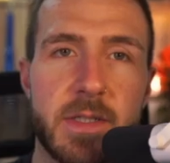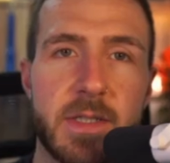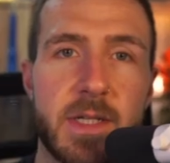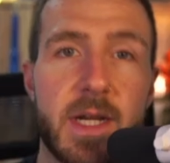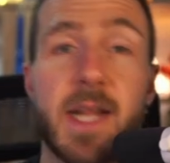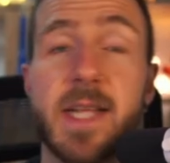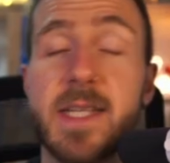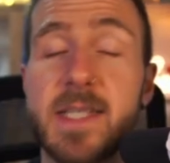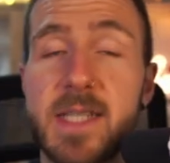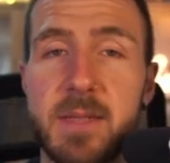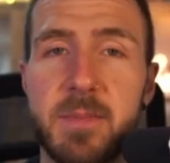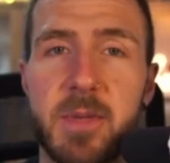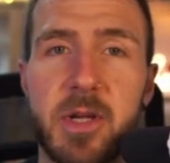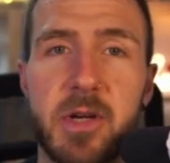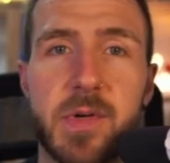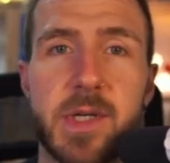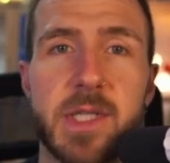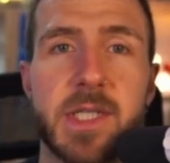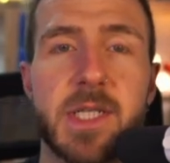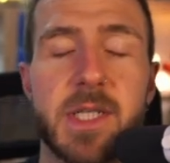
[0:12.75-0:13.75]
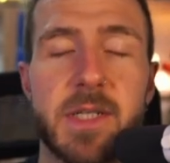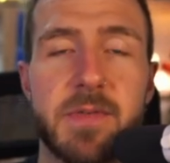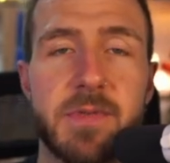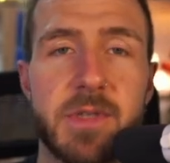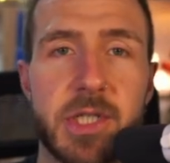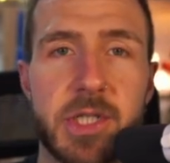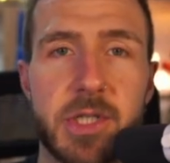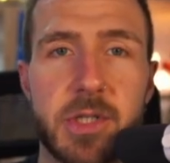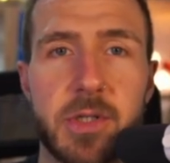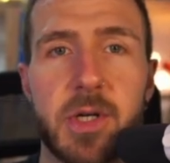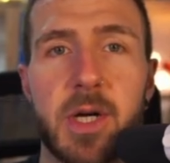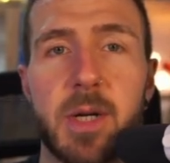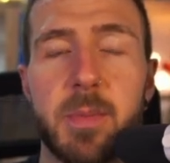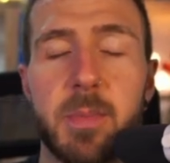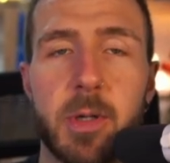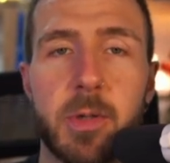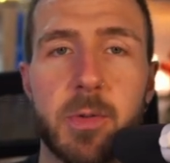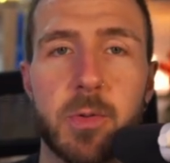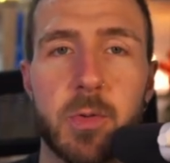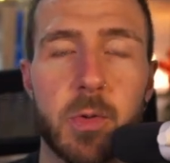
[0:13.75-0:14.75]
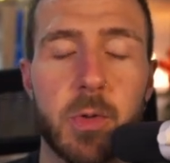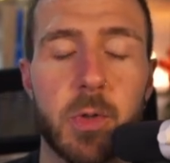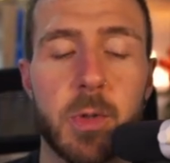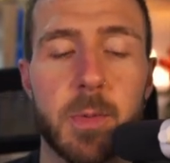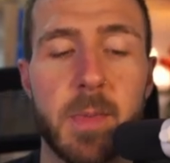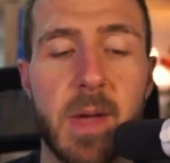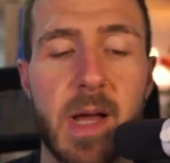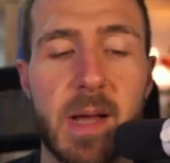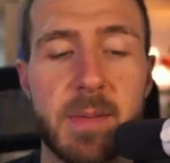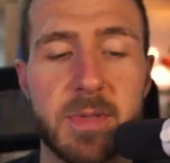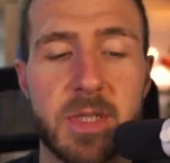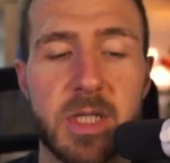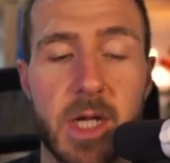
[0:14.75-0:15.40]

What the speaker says: The last time I created a video about Google Maps,